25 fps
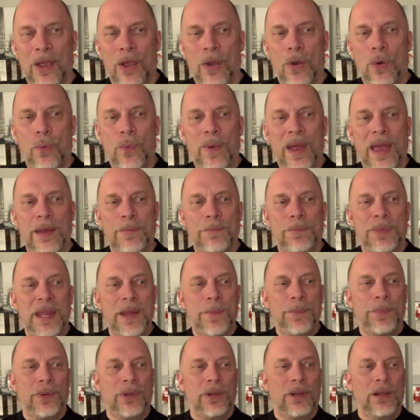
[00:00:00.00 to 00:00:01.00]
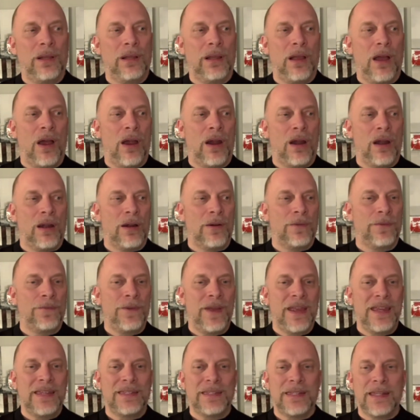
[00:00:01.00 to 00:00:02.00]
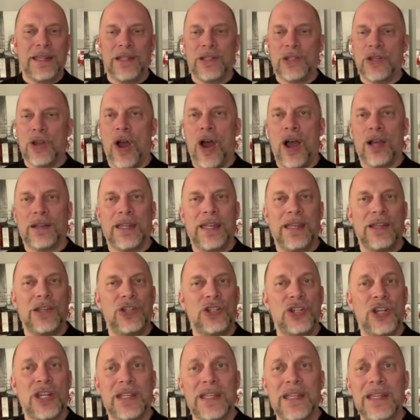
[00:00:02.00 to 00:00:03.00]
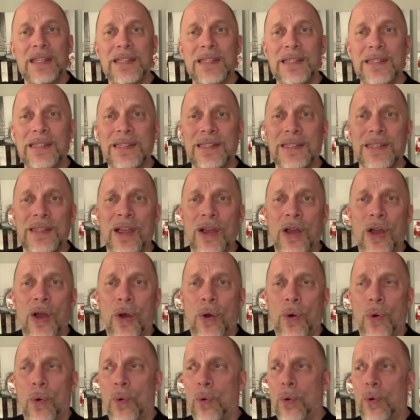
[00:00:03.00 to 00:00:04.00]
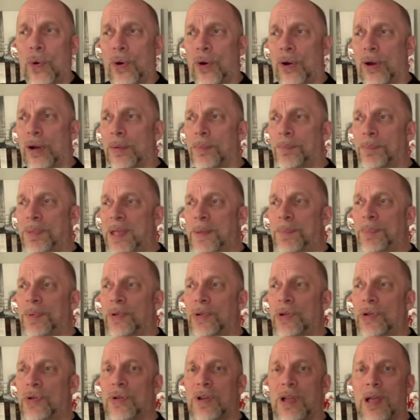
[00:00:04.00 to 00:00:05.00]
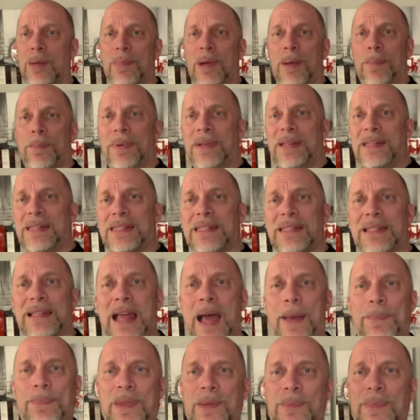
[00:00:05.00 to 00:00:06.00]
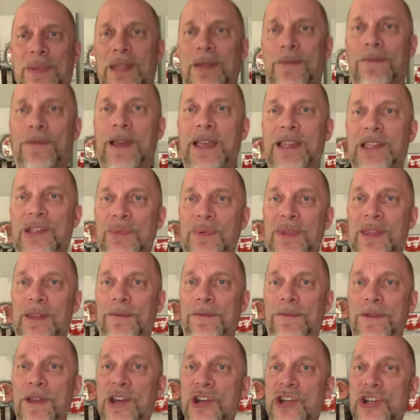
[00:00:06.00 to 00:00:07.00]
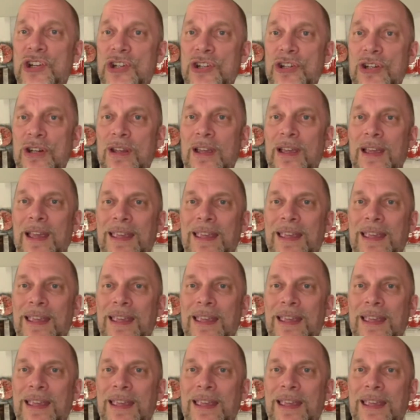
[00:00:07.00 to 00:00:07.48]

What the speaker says: When people are facing talking chickens, or people who come up and slap them in the face with a fish,